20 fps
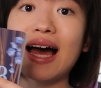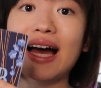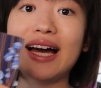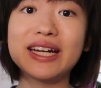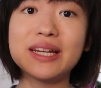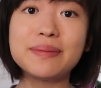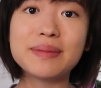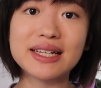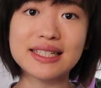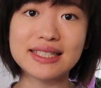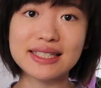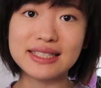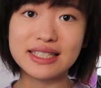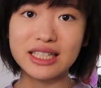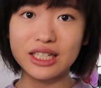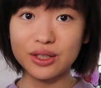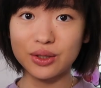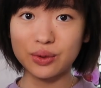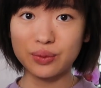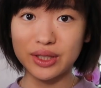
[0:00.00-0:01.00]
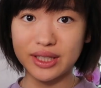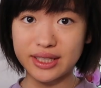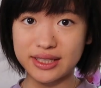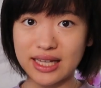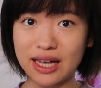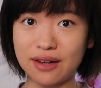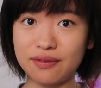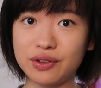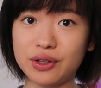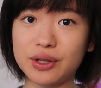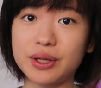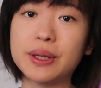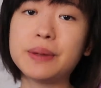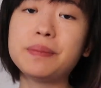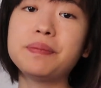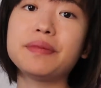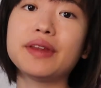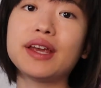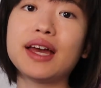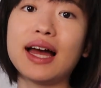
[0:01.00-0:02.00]
Addie makes a deal with the
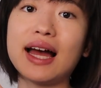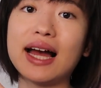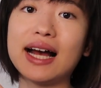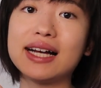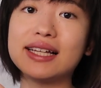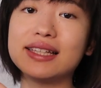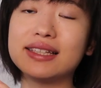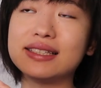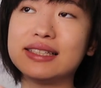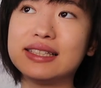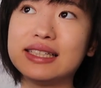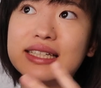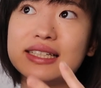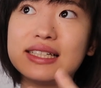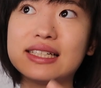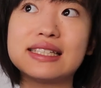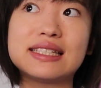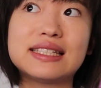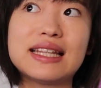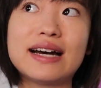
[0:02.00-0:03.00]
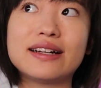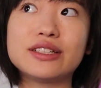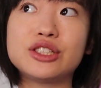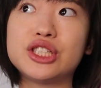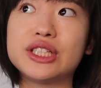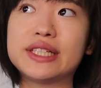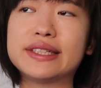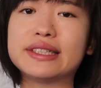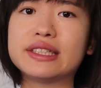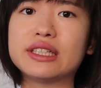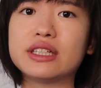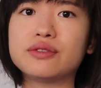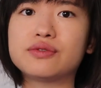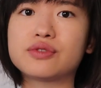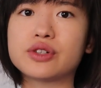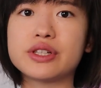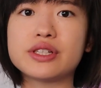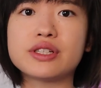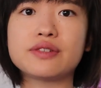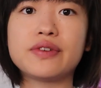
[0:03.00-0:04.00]
devil, and the deal is that she can live
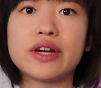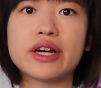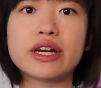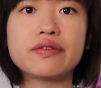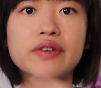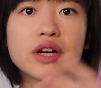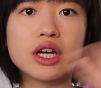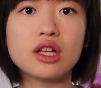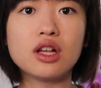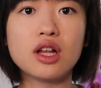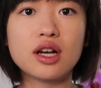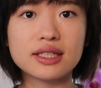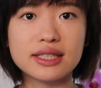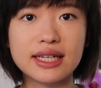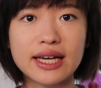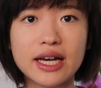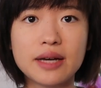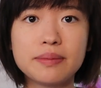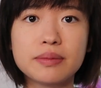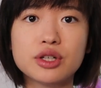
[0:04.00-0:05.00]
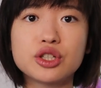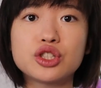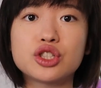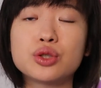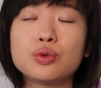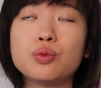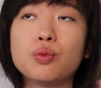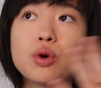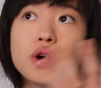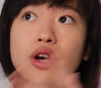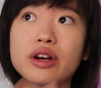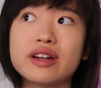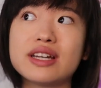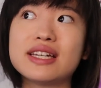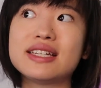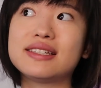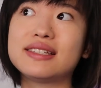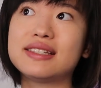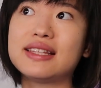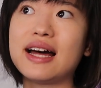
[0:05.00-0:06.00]
for this very, very long time because she
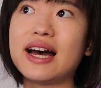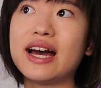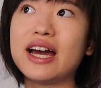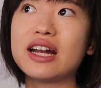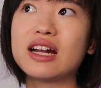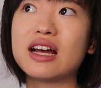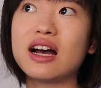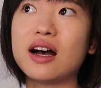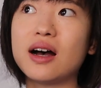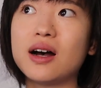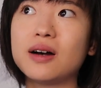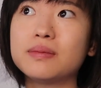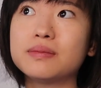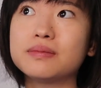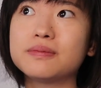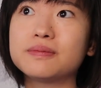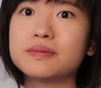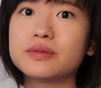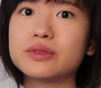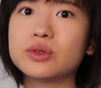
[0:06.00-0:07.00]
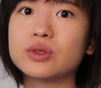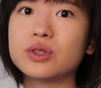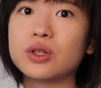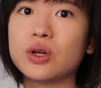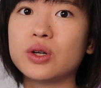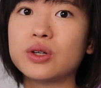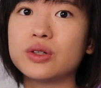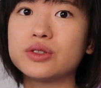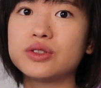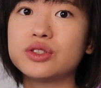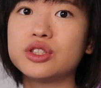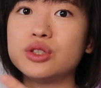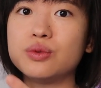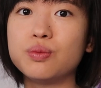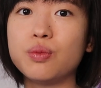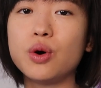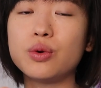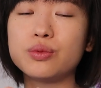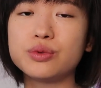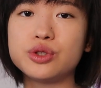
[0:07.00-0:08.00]
worries that she
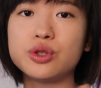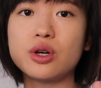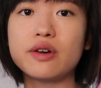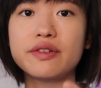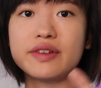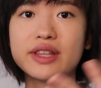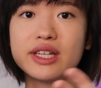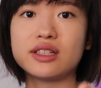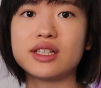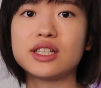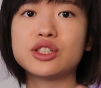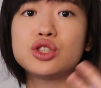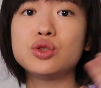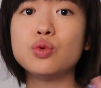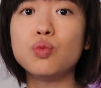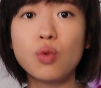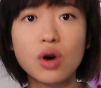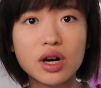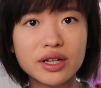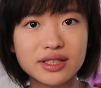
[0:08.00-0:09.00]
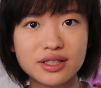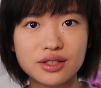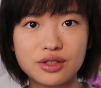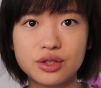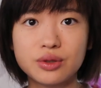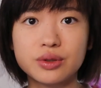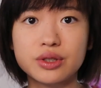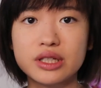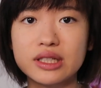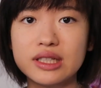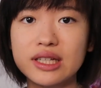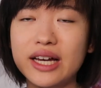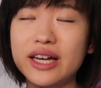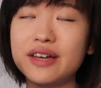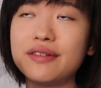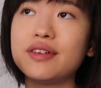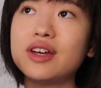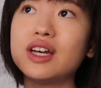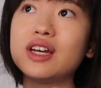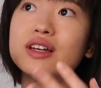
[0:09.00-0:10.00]
won't do everything that she wants to in her
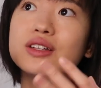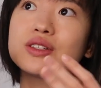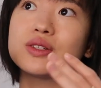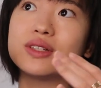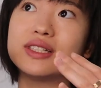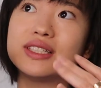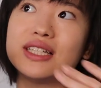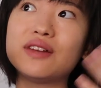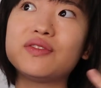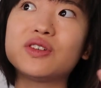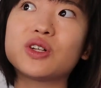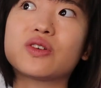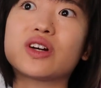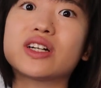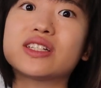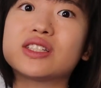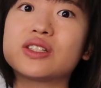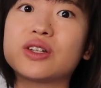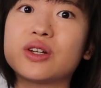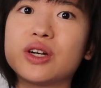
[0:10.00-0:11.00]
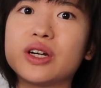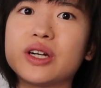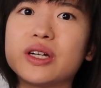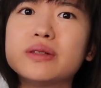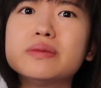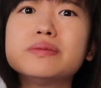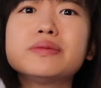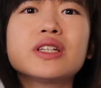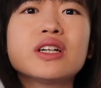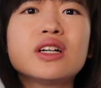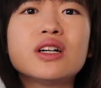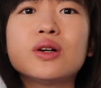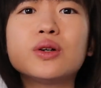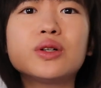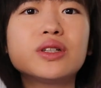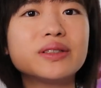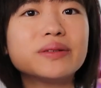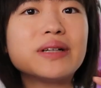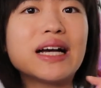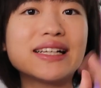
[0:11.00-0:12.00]
life. So the devil grants her,
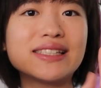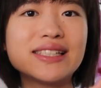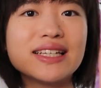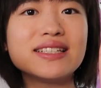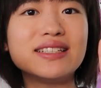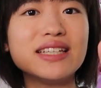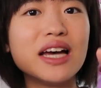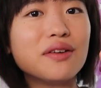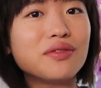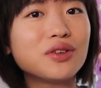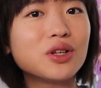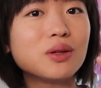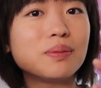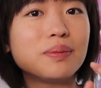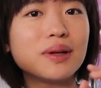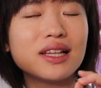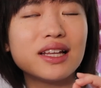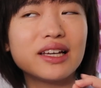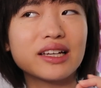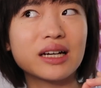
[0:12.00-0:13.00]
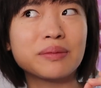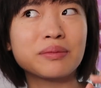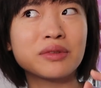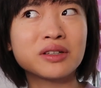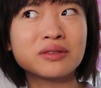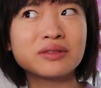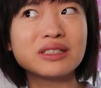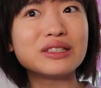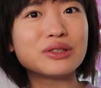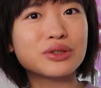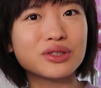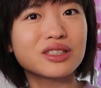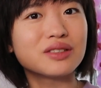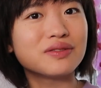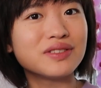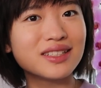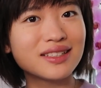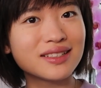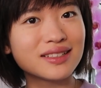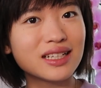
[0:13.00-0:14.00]
or I say devil, but like I'm not really sure
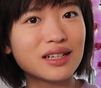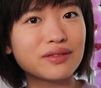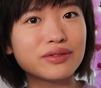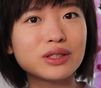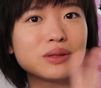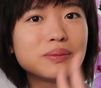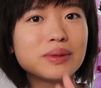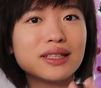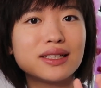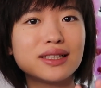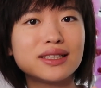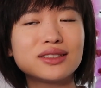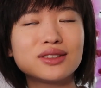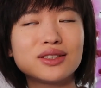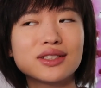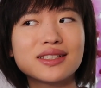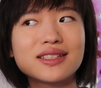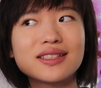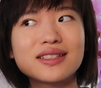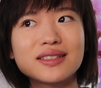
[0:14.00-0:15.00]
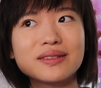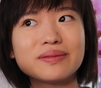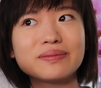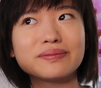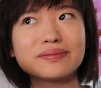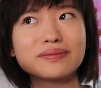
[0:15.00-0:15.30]
if he's a devil, but like just